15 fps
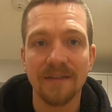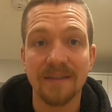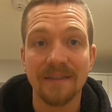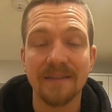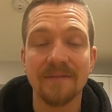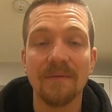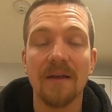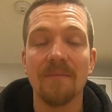This
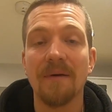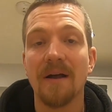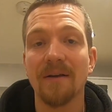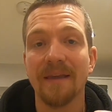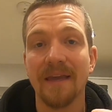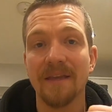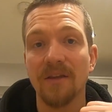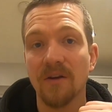is about
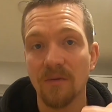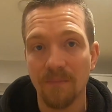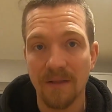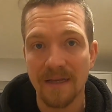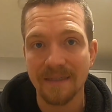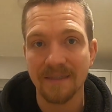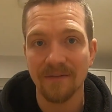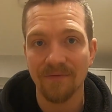getting your
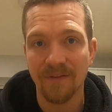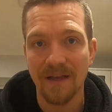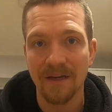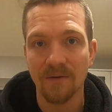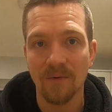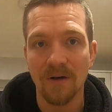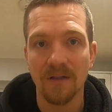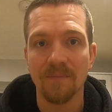plaster flat on
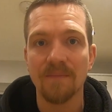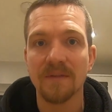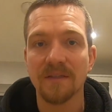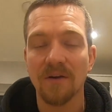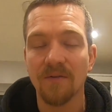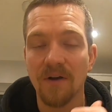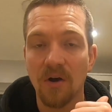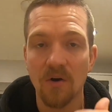the wall.
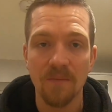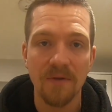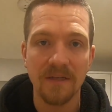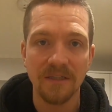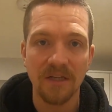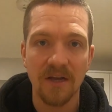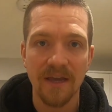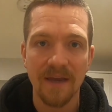So I hope you
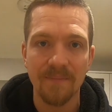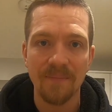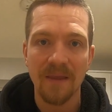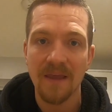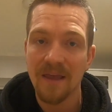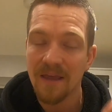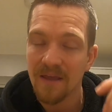enjoy it.